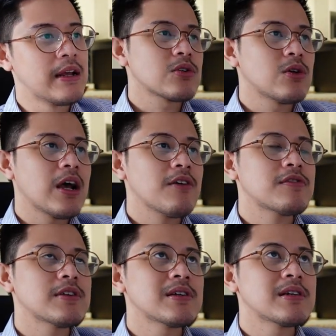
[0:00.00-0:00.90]
So
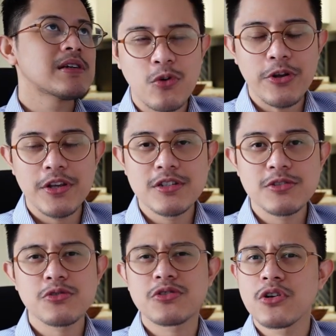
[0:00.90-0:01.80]
after 4
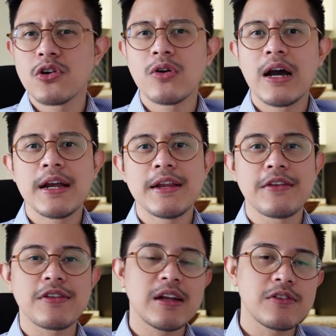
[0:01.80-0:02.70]
years or so, I
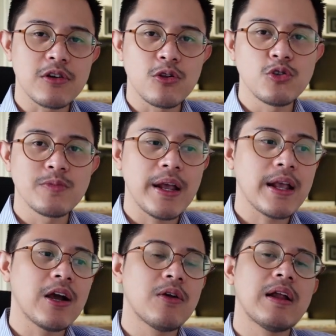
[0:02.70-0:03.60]
decided to close my
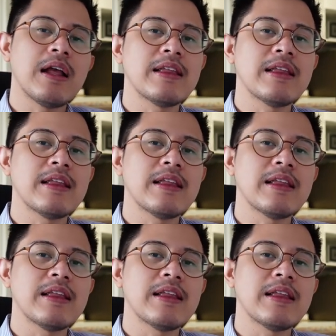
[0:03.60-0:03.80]
account.